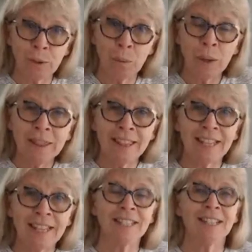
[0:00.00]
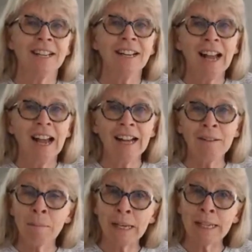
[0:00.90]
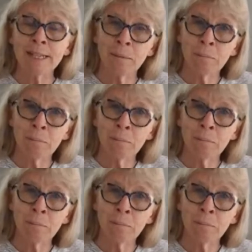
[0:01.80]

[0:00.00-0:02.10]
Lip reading: with this and make some